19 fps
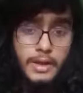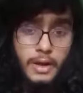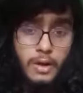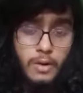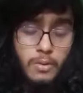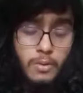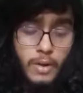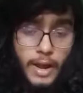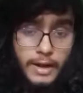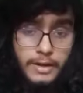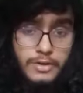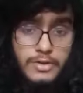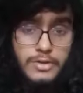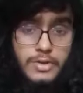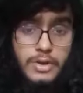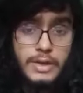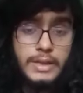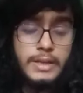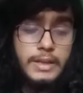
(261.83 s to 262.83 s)

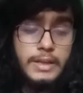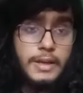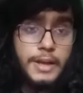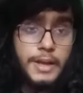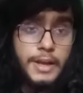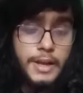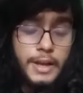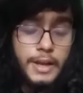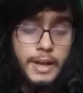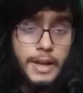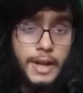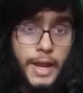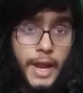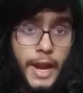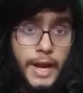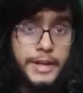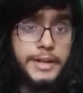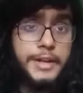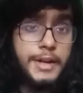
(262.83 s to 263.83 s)
actually
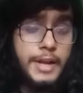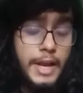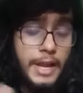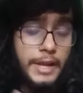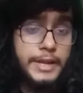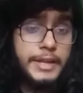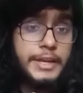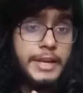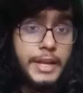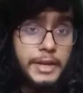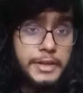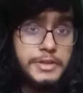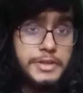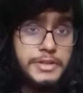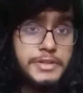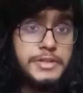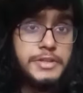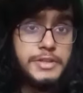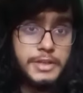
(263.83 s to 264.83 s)
act like an
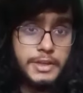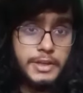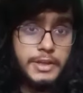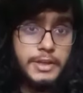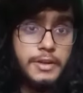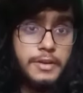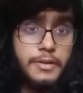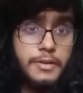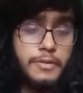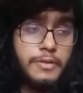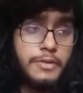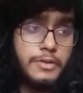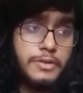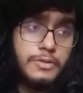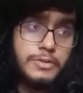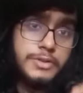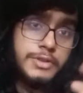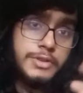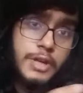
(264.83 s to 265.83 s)
agency to
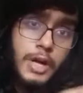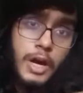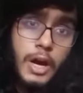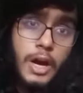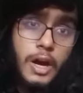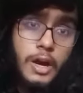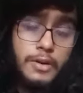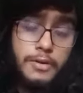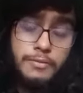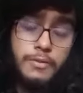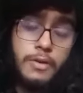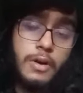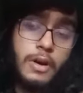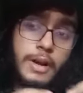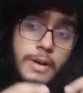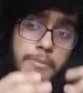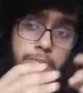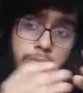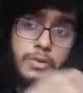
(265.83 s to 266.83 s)
start for
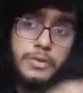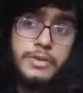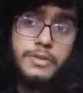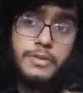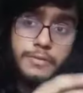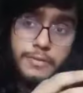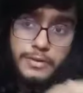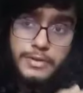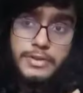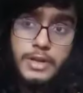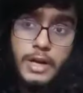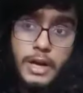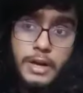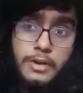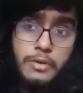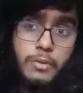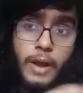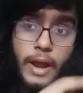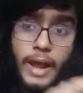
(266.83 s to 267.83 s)
an implosion of a star
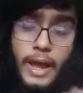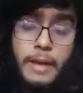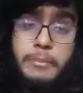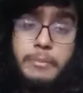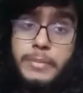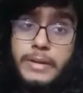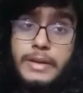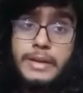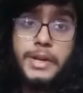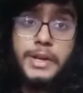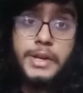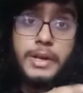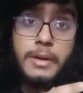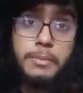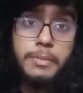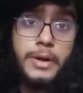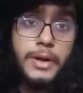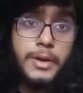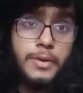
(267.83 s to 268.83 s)
to happen in a
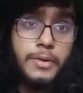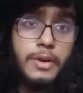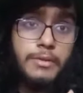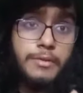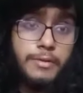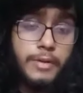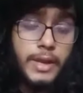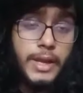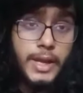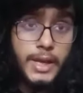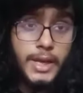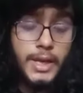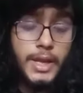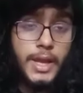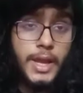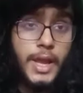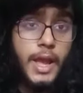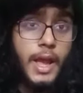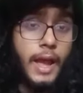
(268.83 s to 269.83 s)
particular way.
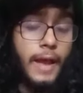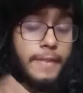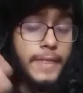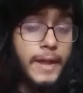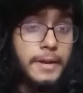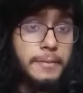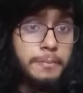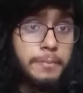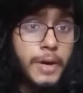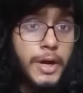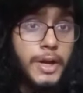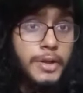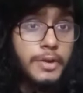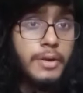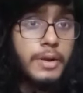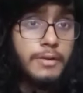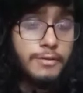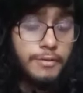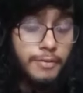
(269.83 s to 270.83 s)
And that
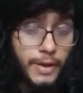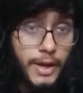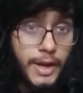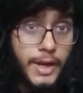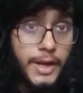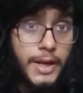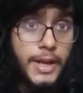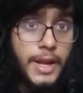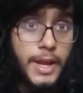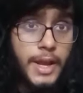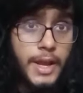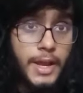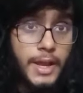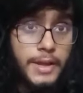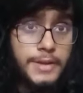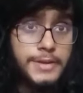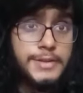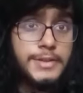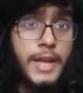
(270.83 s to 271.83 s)
particular way
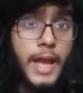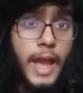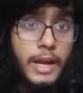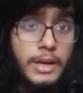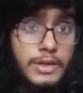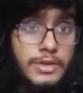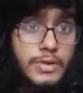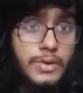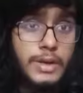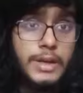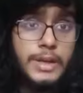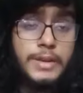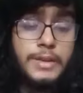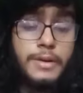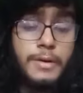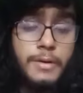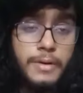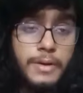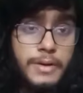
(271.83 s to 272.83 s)
is actually the
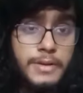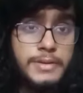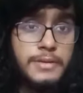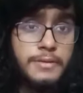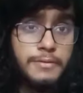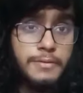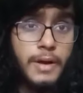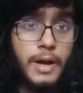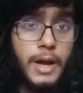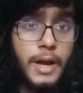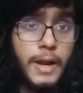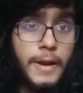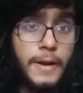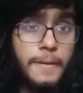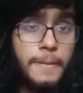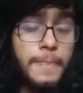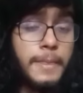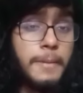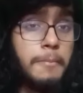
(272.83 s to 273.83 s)
reason
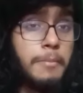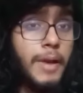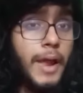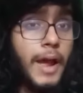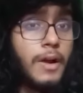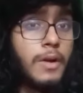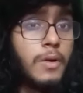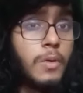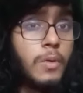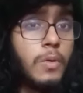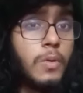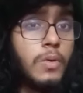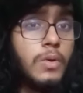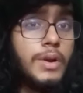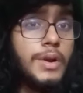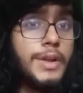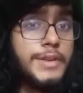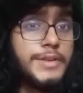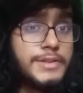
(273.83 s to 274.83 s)
why the black hole
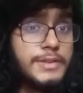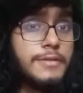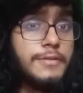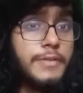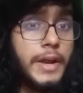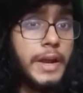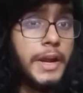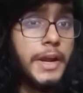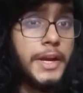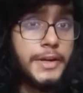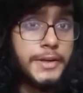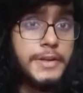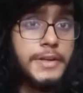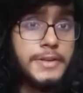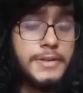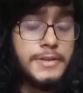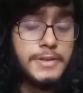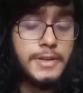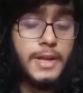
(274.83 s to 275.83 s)
is the way it
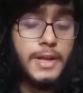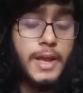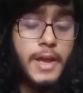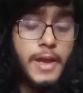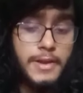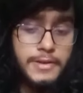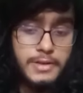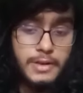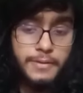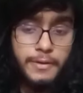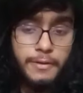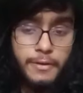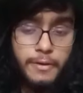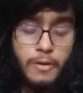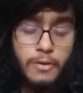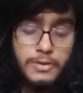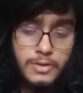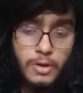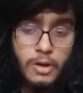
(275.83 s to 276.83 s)
is. So when we
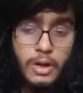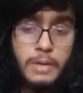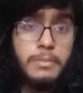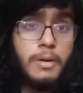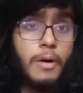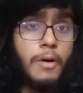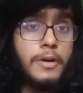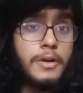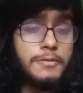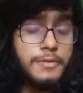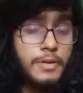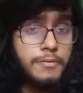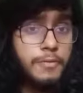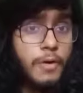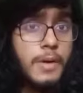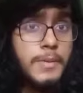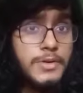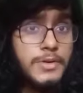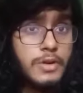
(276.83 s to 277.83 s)
could talk about of the
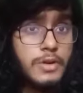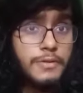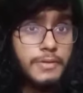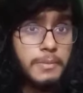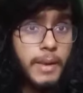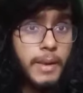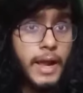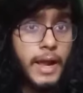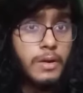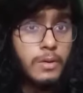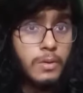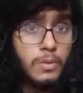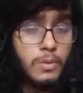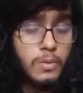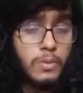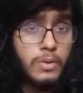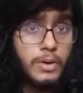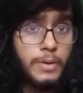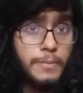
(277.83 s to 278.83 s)
formation of a black
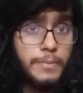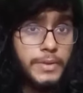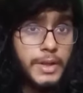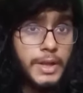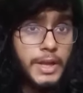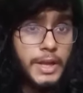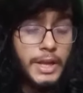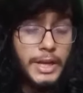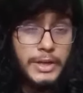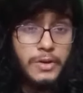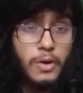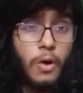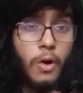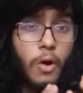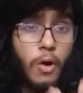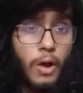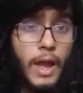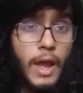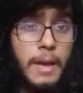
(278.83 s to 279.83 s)
hole, it
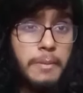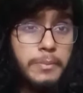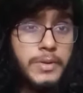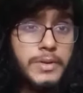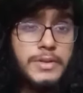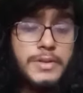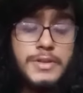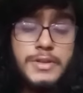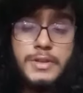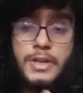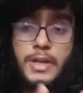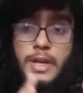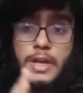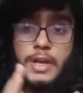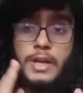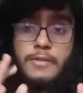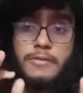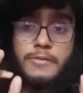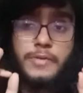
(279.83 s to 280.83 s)
happens
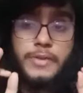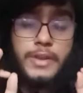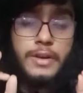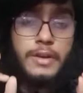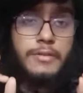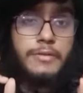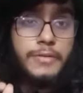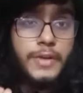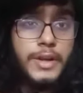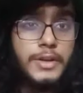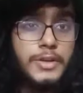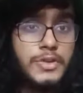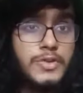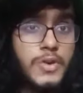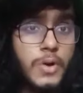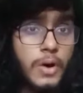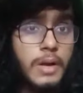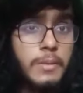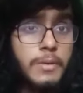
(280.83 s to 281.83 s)
within a very
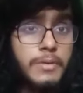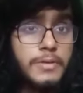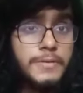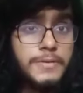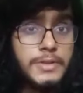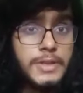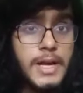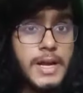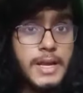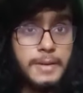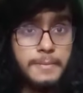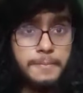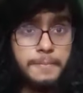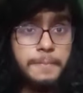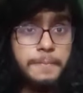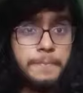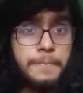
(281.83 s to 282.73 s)
short amount of time.